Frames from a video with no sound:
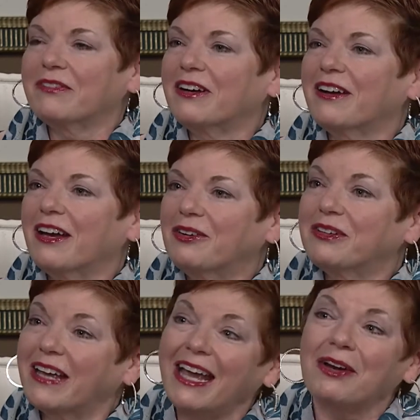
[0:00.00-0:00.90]
area, I
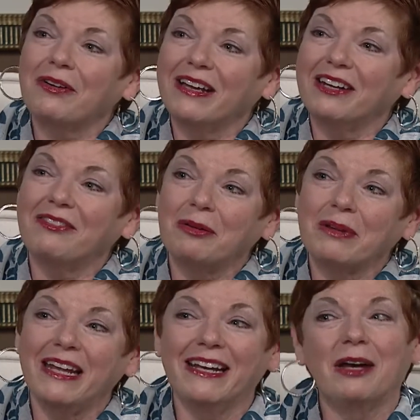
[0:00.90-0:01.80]
owned a catering and event
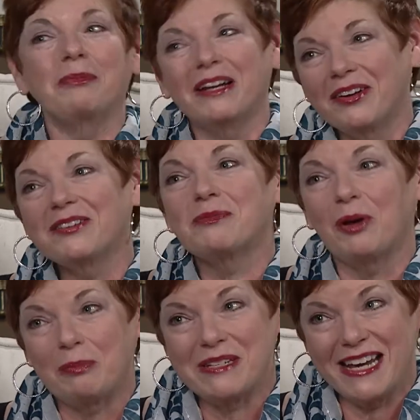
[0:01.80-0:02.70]
planning company called
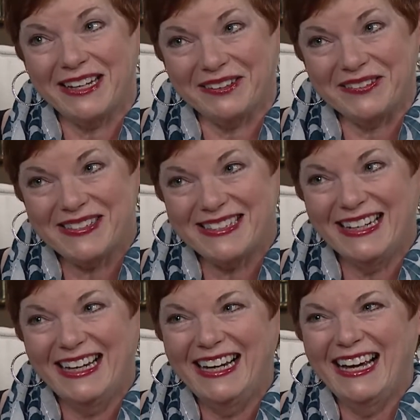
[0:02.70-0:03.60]
Small Potatoes.
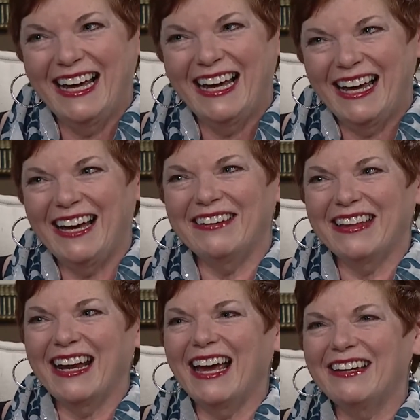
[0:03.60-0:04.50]
Oh, neat. Uh, okay.
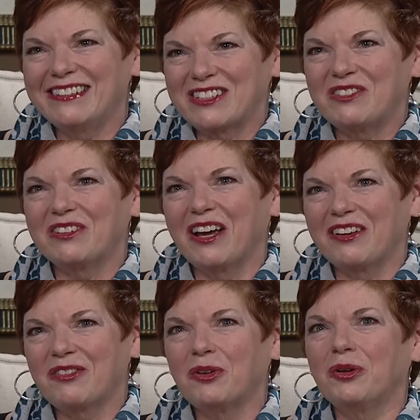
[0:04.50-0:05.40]
That I had just
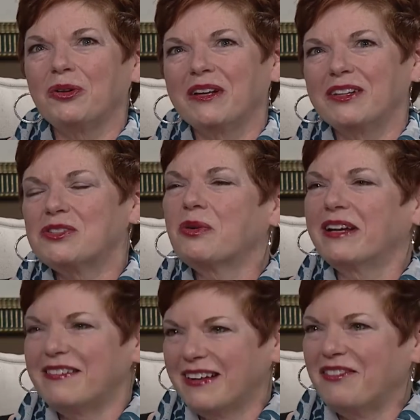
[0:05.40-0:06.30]
uh, sold in
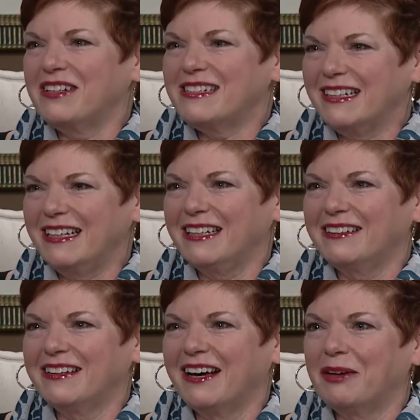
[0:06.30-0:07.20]

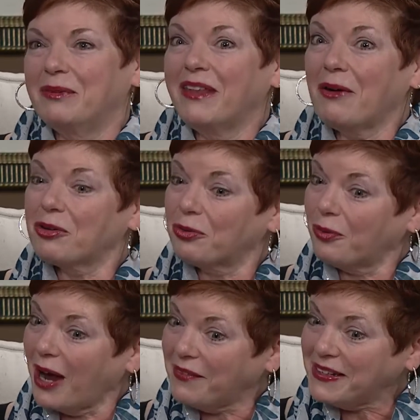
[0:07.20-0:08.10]
2017. Um, oh, and that was
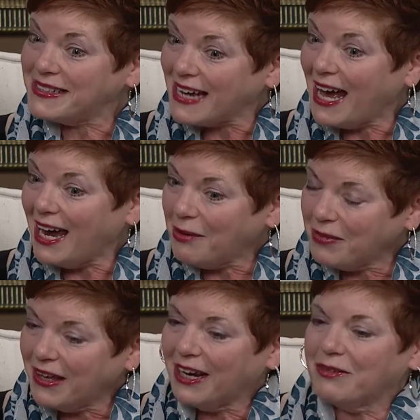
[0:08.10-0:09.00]
around the
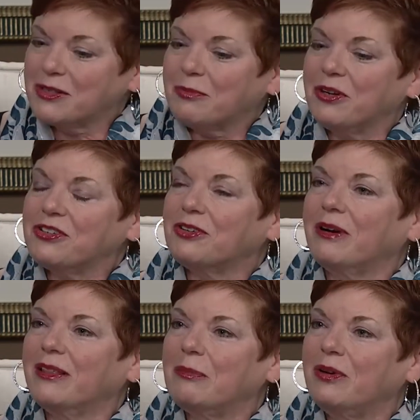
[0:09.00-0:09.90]
time that I was approached to
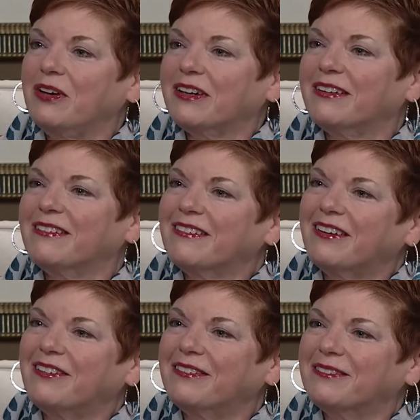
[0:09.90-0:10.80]
write the book. And
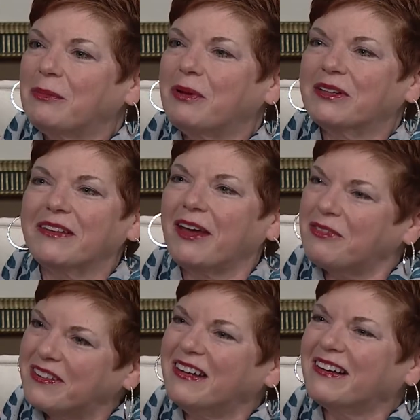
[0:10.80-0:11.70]
so apparently
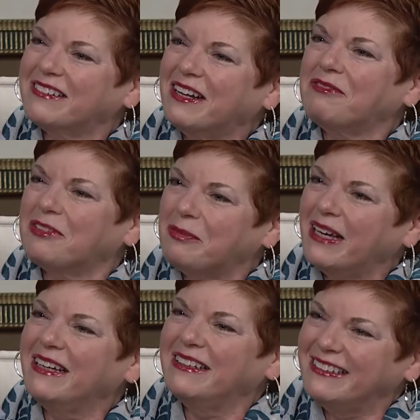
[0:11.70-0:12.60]
that was the next step for me. Okay,